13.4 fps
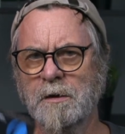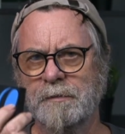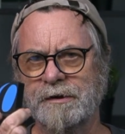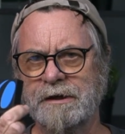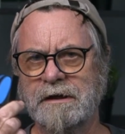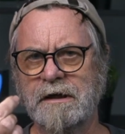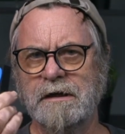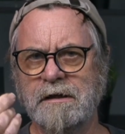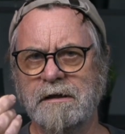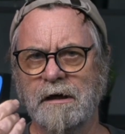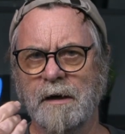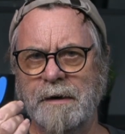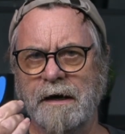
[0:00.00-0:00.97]
But the key
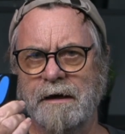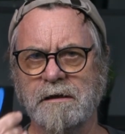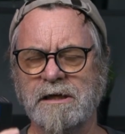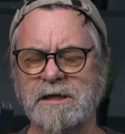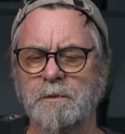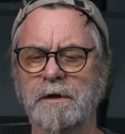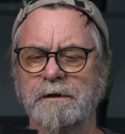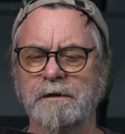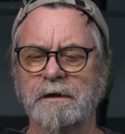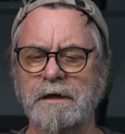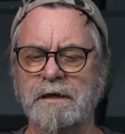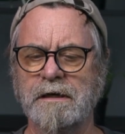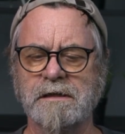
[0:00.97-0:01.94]
thing about this one
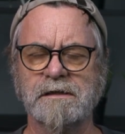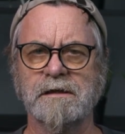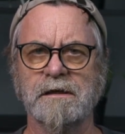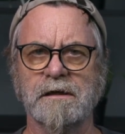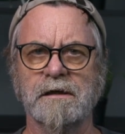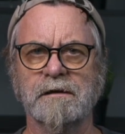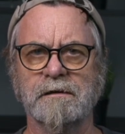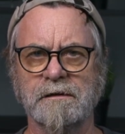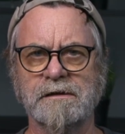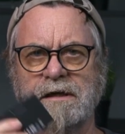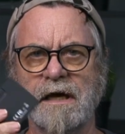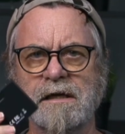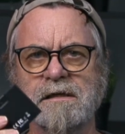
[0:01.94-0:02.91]
is that it
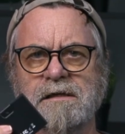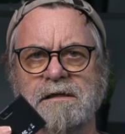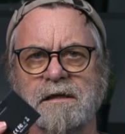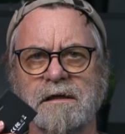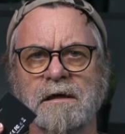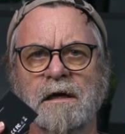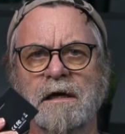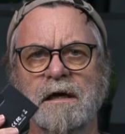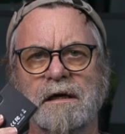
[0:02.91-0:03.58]
sends the